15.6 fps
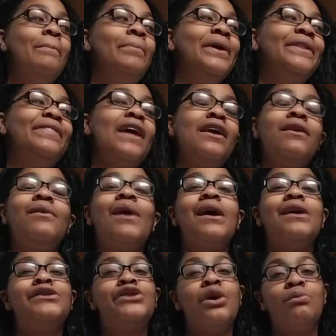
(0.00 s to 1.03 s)
But thank you
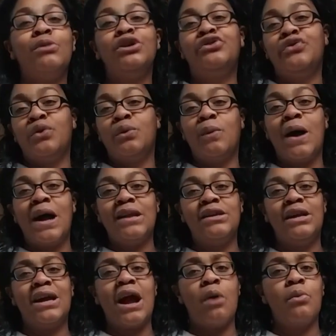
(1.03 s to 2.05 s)
guys so much for
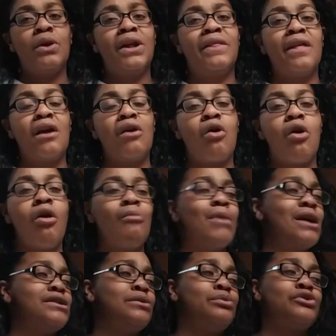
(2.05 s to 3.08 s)
watching. I want to thank all
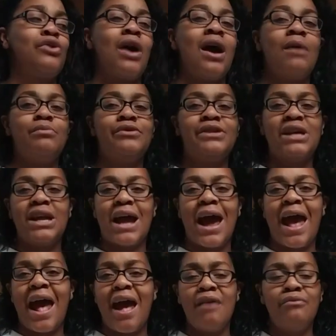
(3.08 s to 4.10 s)
my subscribers that
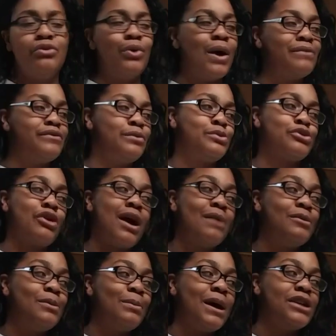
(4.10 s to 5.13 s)
I have who have
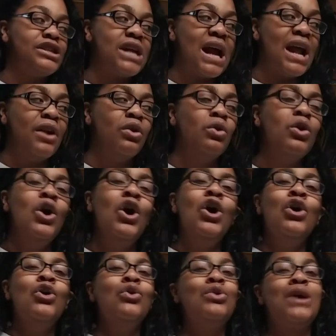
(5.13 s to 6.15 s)
subscribed to my channel,
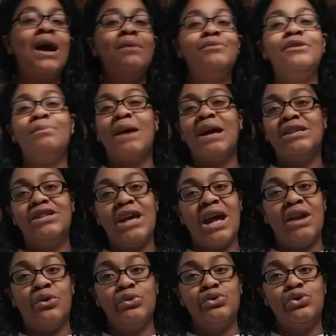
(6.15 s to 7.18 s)
who come to my
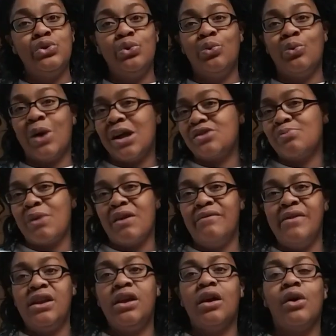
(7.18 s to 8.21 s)
channel to watch my
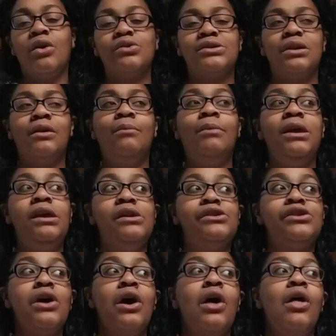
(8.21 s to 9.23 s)
videos. It
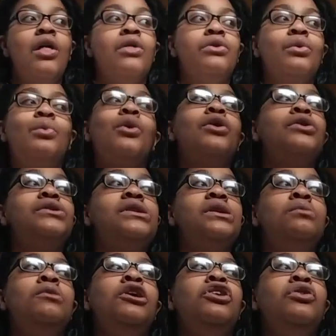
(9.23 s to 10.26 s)
means the world
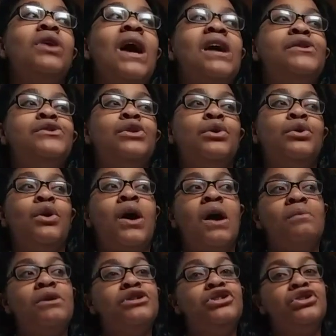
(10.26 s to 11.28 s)
to me. You guys don't know
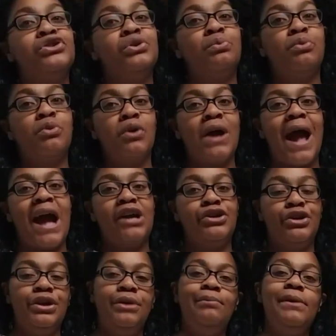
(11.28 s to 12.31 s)
how much your support
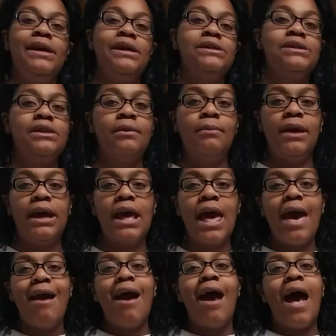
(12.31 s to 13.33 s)
actually means to me
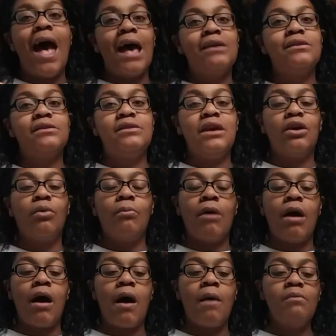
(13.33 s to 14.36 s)
as a single
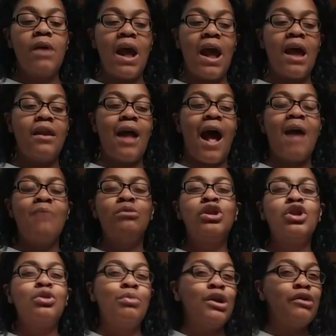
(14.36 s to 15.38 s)
mom. And I'm a
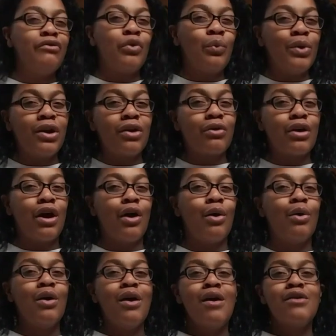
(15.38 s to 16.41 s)
little bit of a
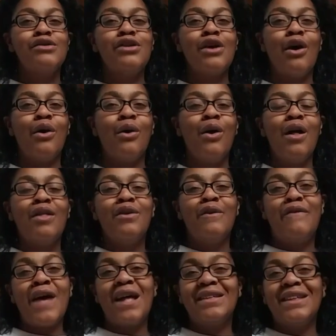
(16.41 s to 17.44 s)
weirdo. So the
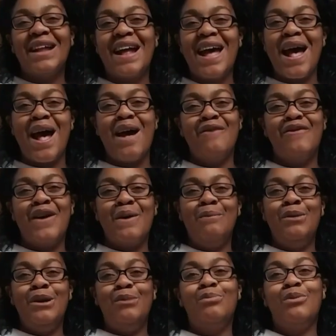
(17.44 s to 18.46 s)
fact that I have
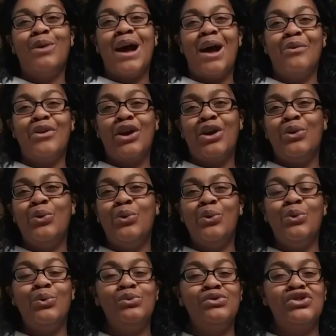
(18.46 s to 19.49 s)
people out there
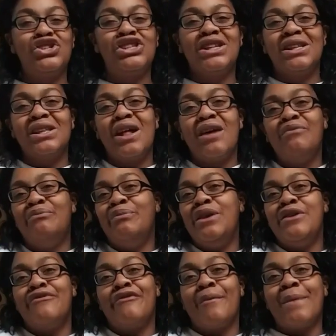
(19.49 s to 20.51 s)
who just love
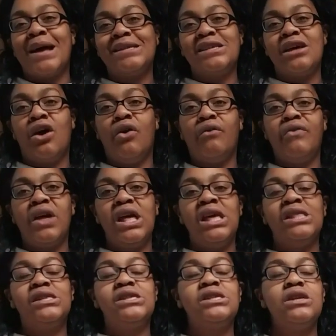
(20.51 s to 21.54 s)
me for myself,
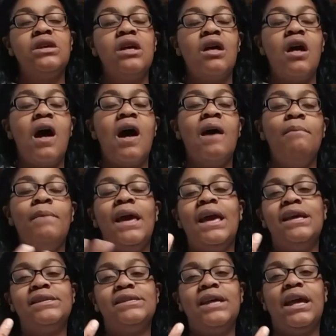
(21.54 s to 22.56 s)
it's
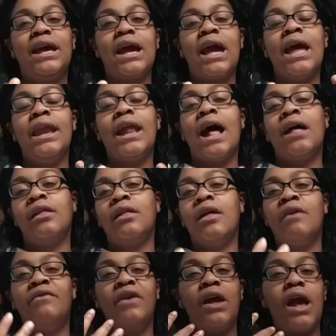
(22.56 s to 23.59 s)
amazing. And I
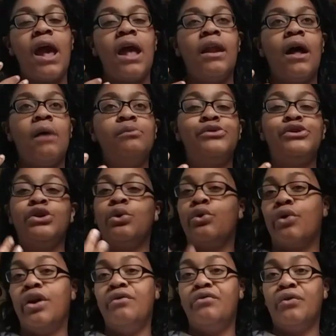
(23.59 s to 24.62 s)
love it. And I'm so
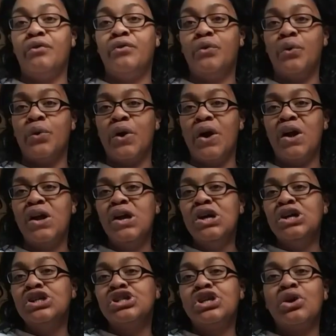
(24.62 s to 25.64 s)
grateful for it.
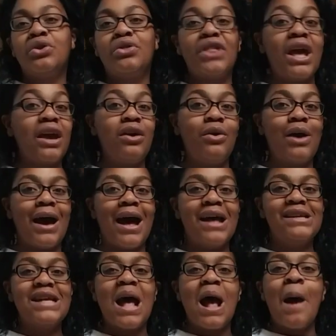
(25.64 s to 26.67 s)
So thank you
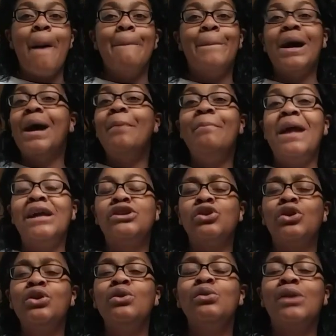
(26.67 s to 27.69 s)
guys. But make
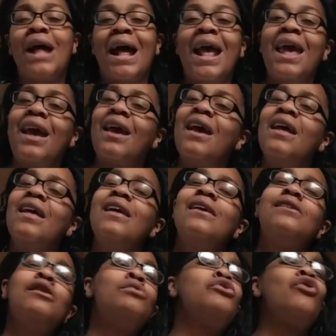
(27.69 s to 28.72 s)
sure you like,
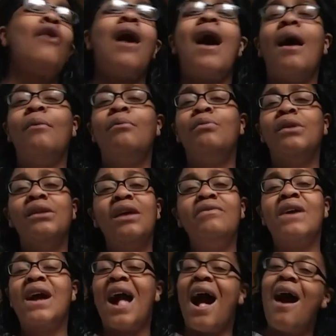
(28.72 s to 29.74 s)
subscribe, leave
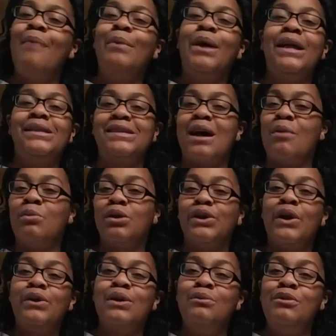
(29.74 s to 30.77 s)
a comment down
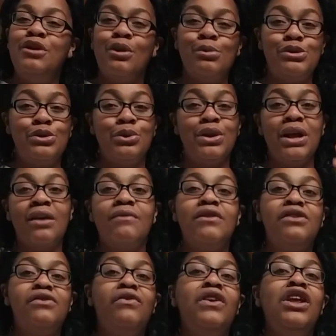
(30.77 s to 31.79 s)
below. Let me know what you think of
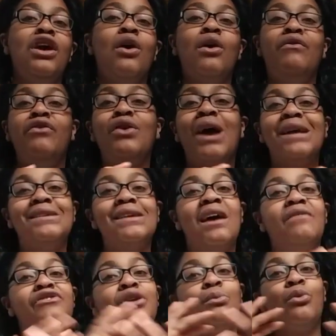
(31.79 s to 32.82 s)
this video. If you guys
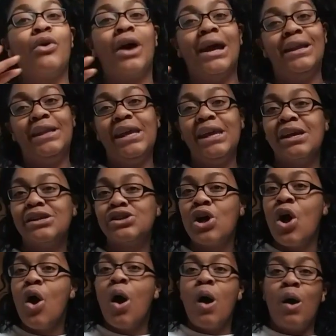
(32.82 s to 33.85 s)
have some more ideas
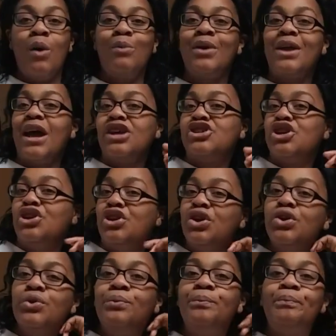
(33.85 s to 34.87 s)
on what I should
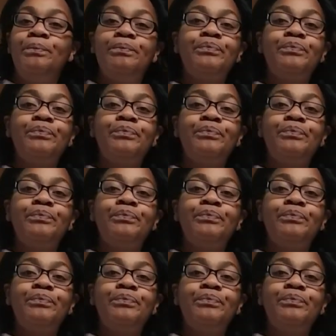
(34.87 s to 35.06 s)
do.